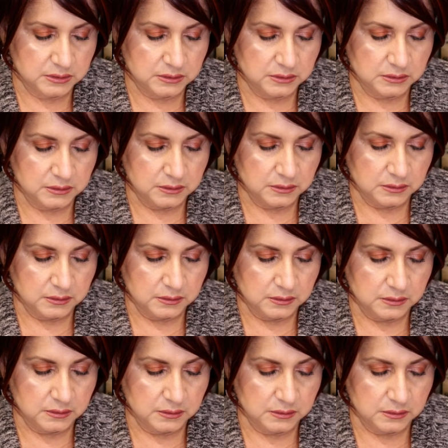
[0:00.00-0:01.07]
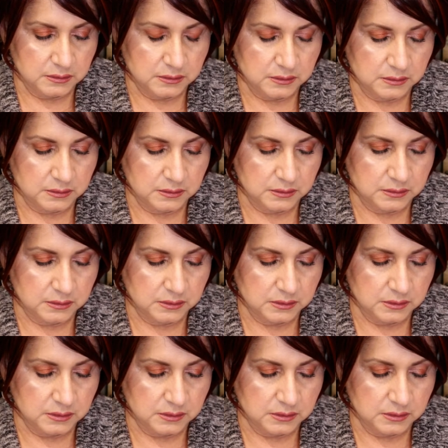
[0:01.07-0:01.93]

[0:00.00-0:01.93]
Nothing is said.